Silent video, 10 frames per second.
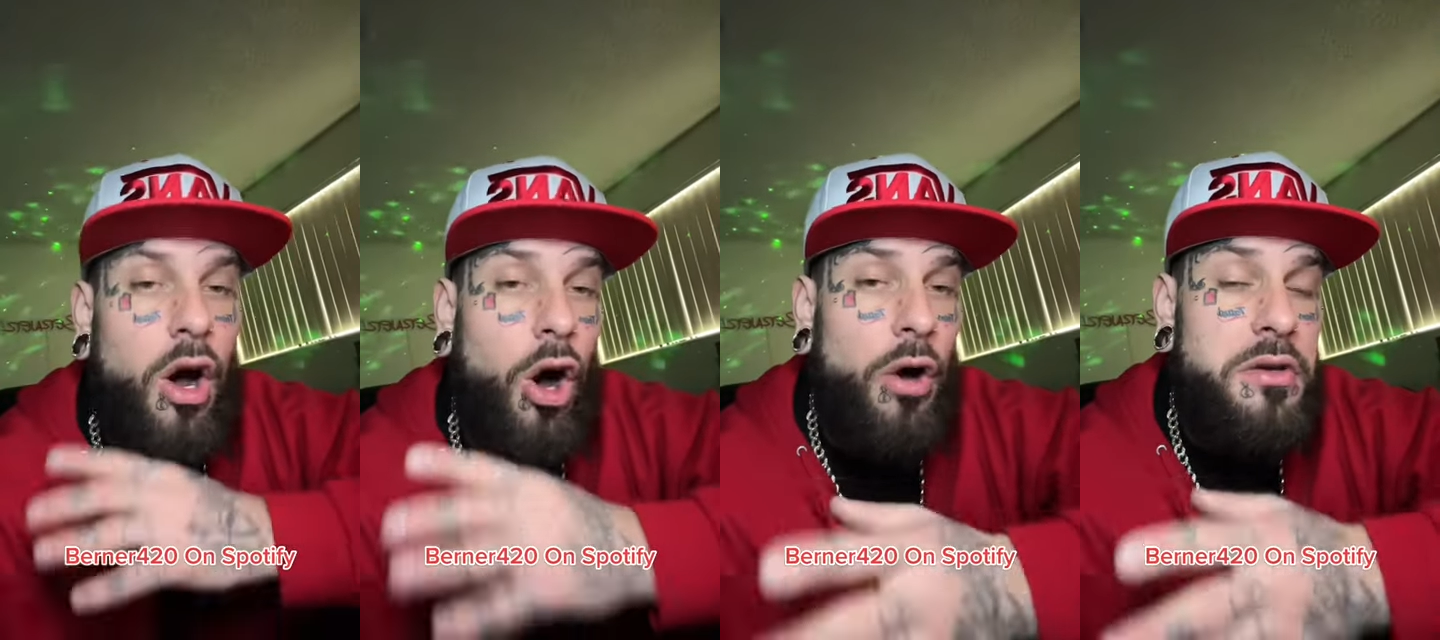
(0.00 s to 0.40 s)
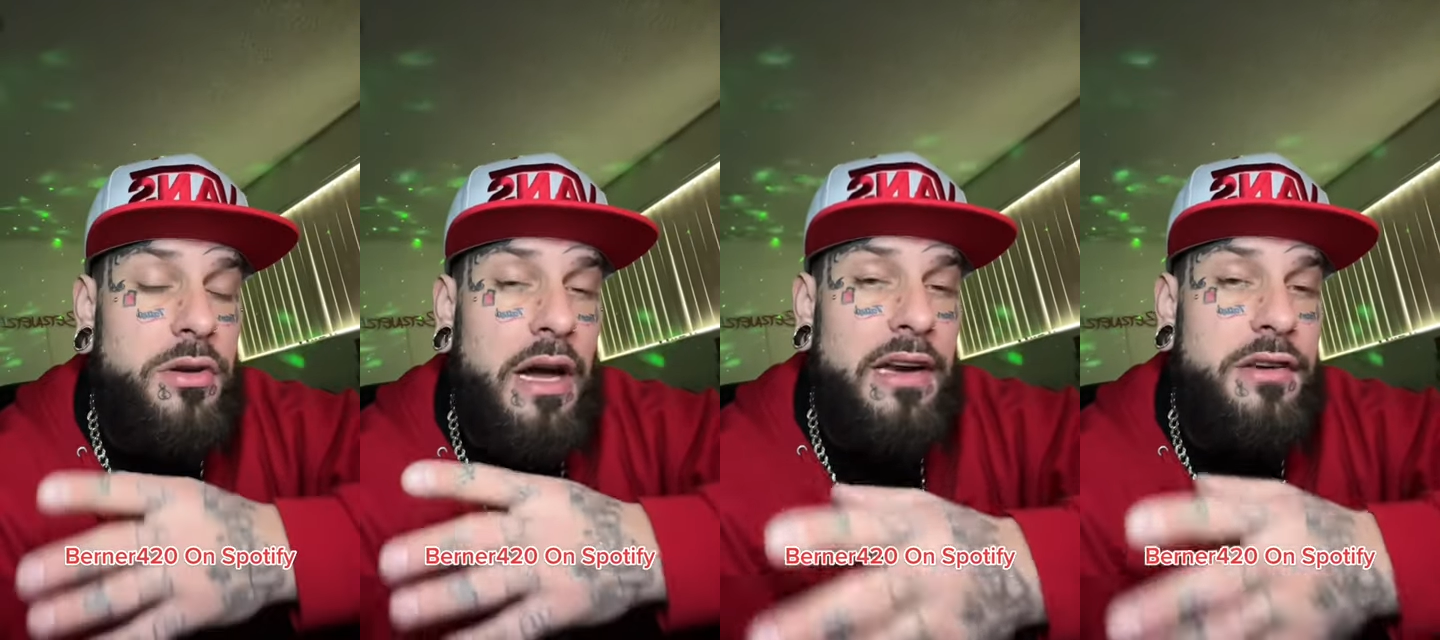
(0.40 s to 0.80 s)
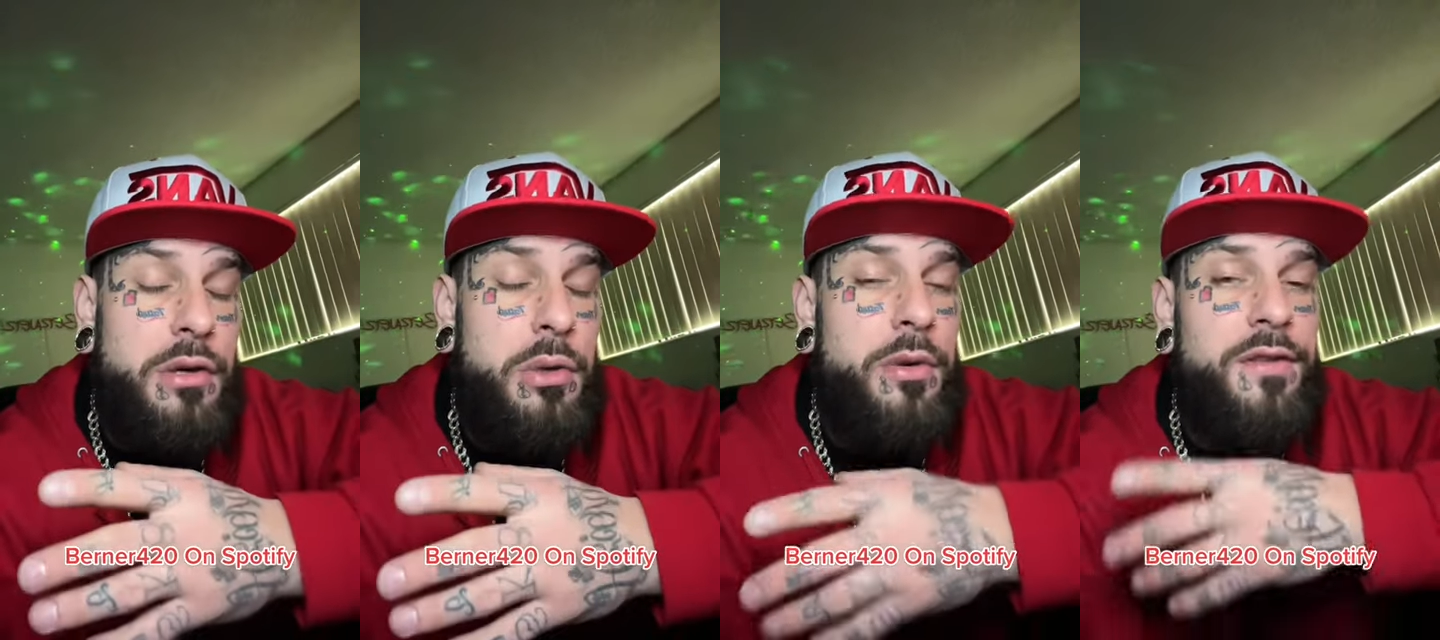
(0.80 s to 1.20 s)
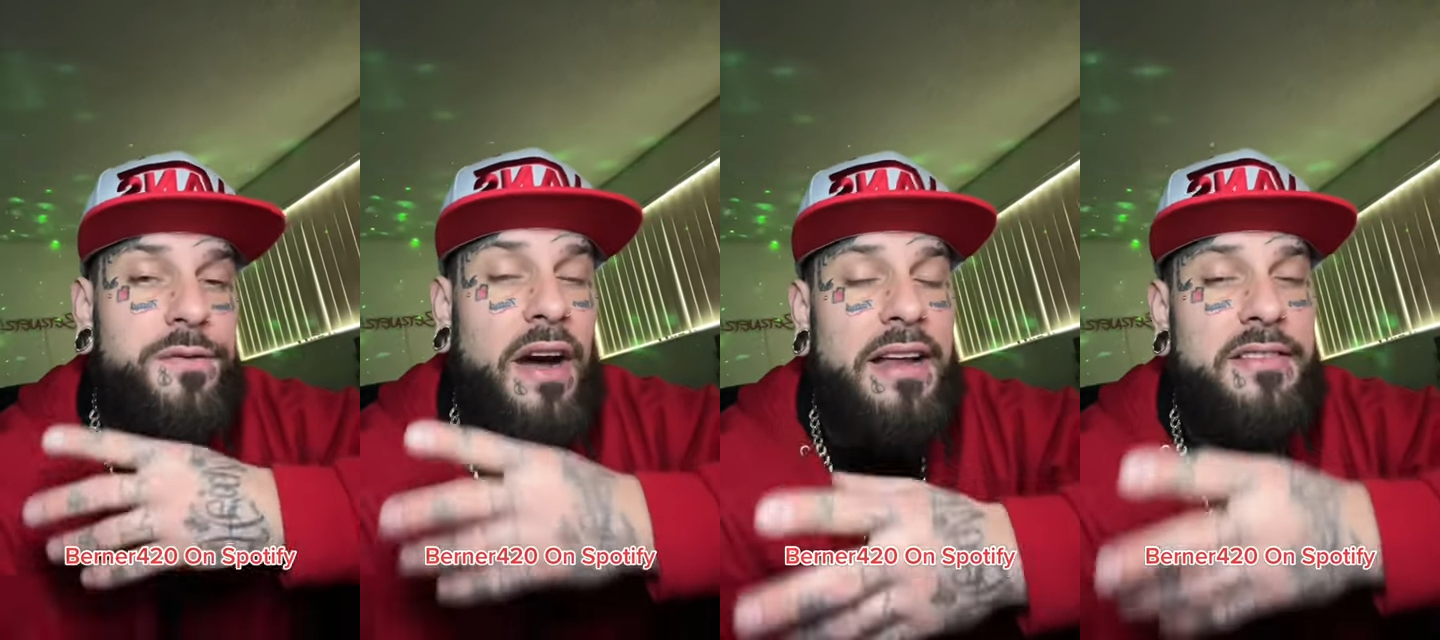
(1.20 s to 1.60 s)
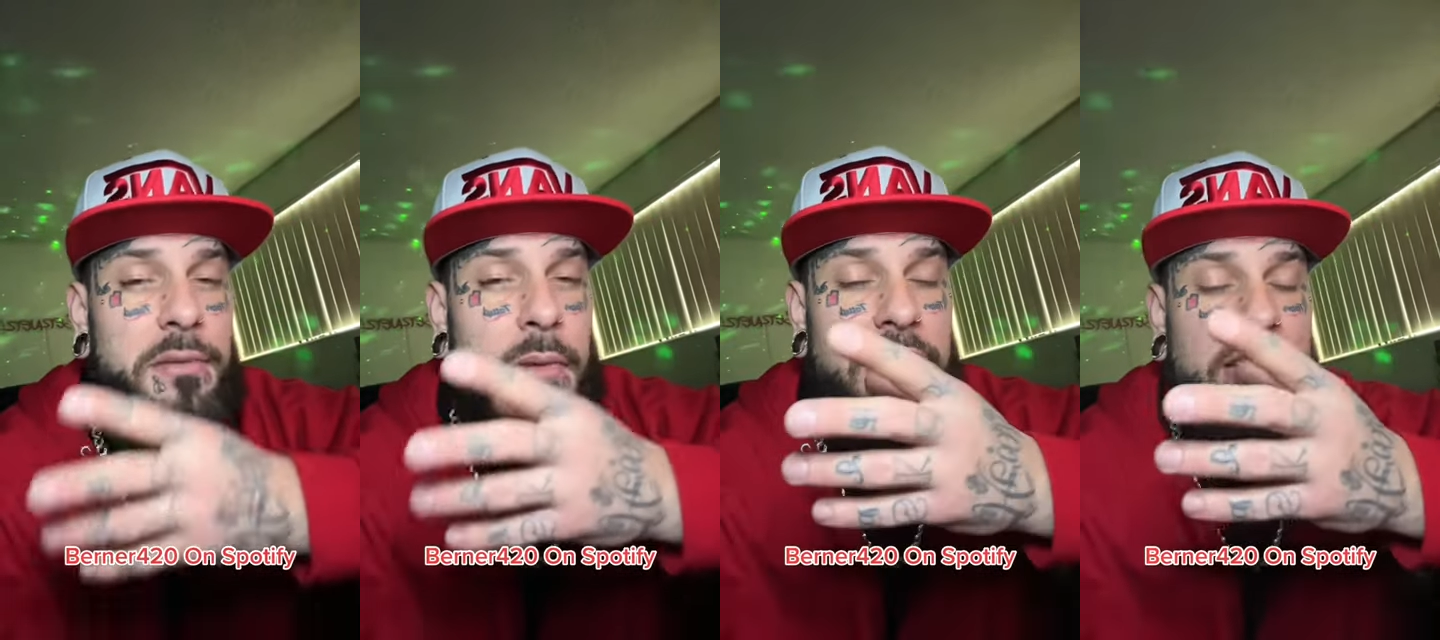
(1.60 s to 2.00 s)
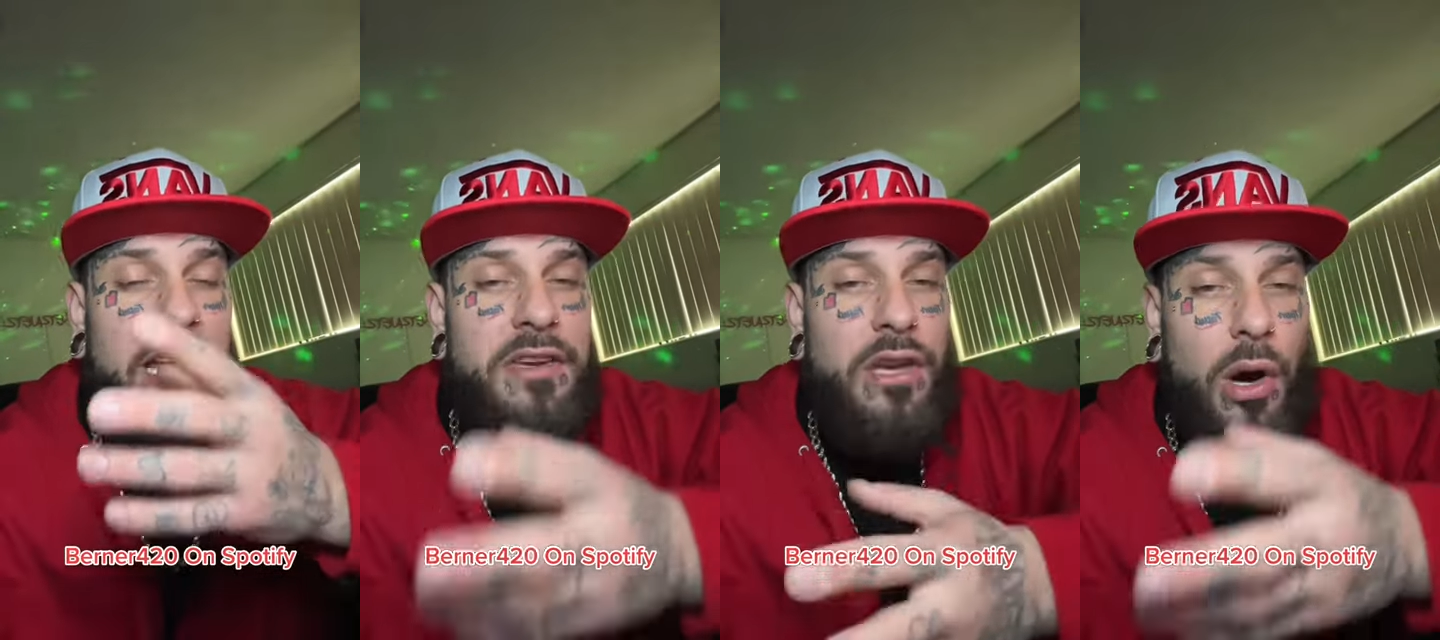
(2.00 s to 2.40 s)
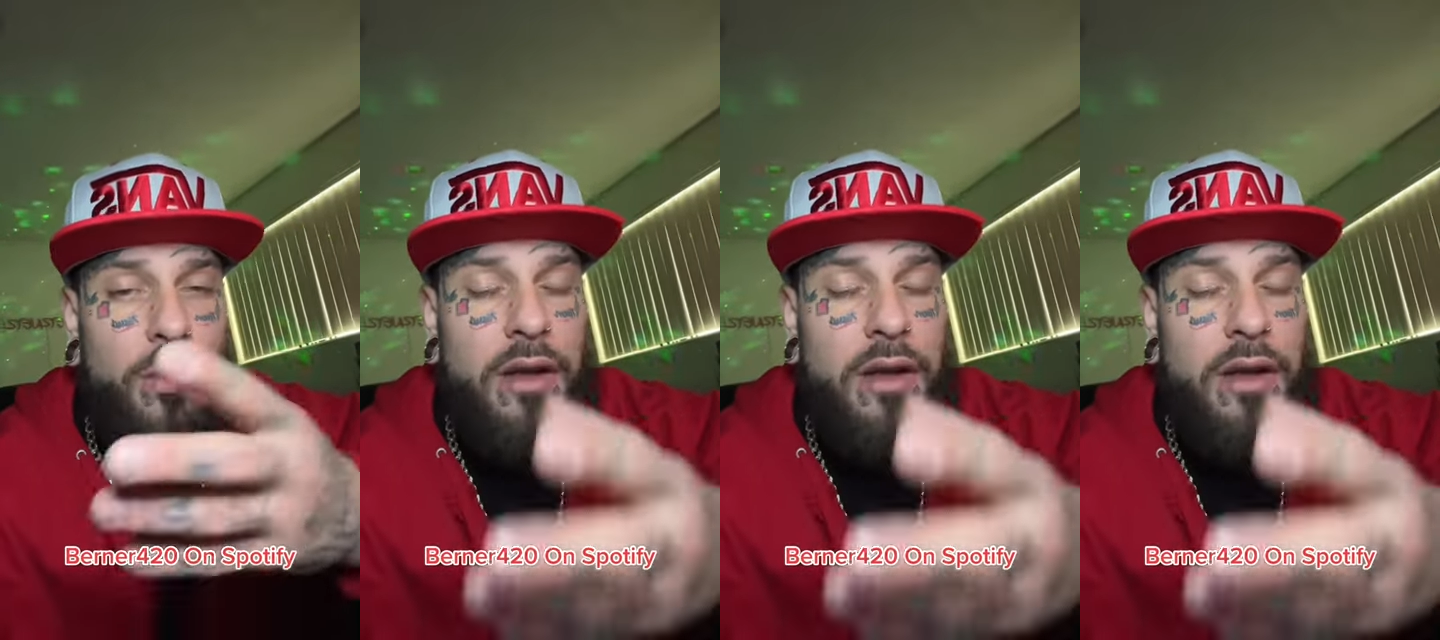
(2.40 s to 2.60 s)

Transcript: All you gotta do is find somebody that don't